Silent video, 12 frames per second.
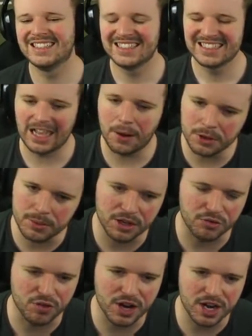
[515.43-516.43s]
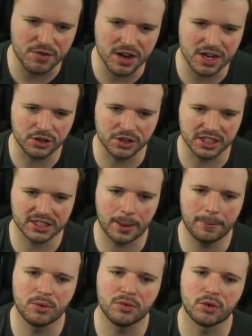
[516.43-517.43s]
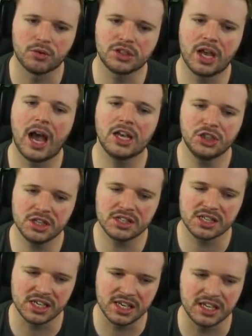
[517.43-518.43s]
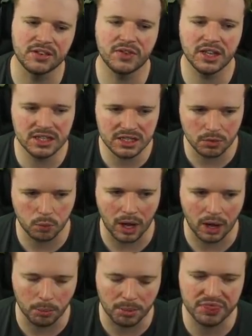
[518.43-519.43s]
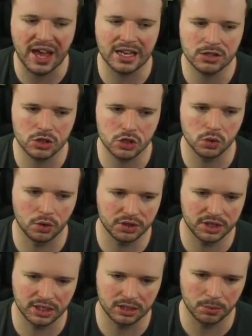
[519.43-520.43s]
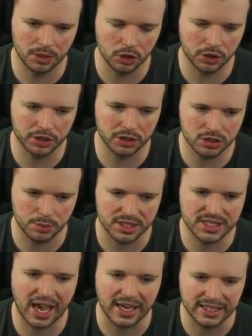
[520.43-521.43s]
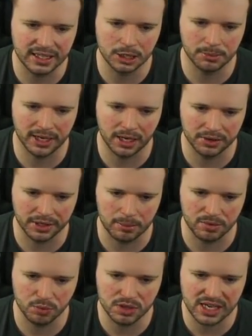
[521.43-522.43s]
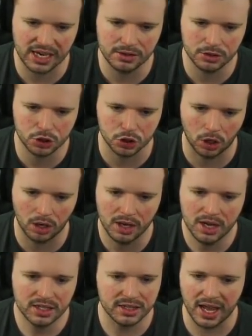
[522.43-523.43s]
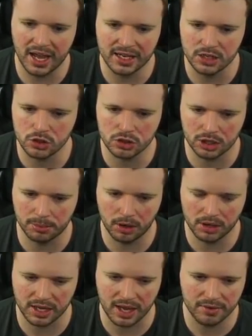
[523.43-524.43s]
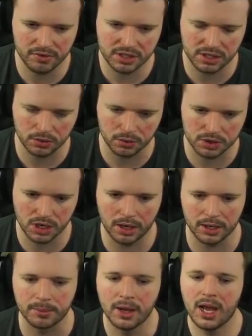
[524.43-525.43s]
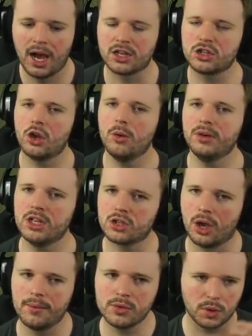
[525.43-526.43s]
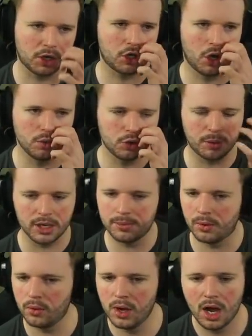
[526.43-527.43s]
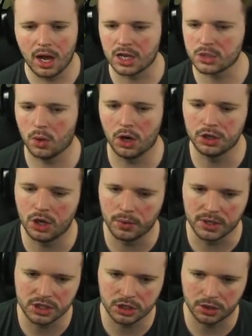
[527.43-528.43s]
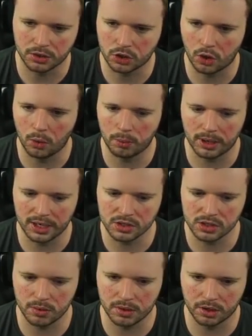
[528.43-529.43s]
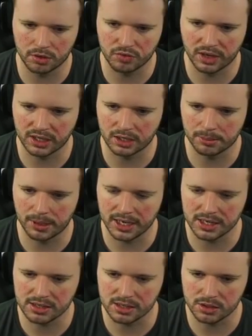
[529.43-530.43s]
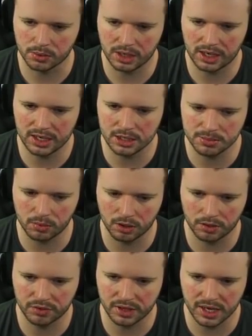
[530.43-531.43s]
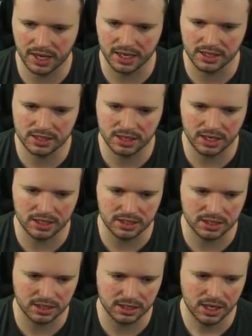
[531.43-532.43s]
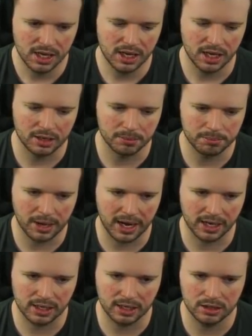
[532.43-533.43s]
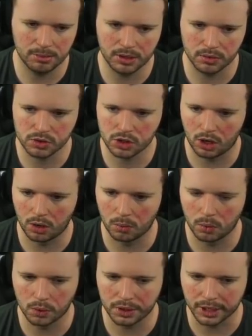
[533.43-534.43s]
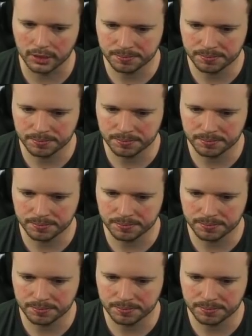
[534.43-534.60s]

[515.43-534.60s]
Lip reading: That would have been a really, really good example for us. As you can see, he defended it well, but that's the sort of thing that we're looking at doing, taking the man out of the game. If we take the shot there, he's just going to block it every single time. And so many times when I coach people, that's what I notice, the goal players doing on a regular basis. So we're going to lay this ball off here into Ndidi and then back in the middle to Kyle Walker.